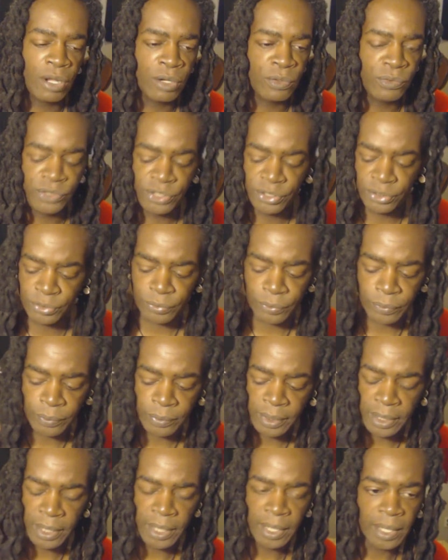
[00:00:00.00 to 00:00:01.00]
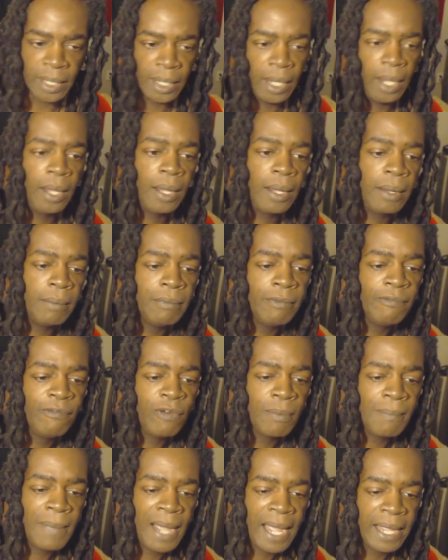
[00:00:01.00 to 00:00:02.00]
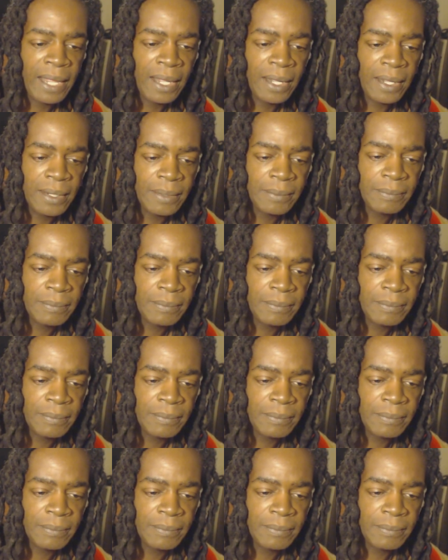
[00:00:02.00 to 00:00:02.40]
Odu for my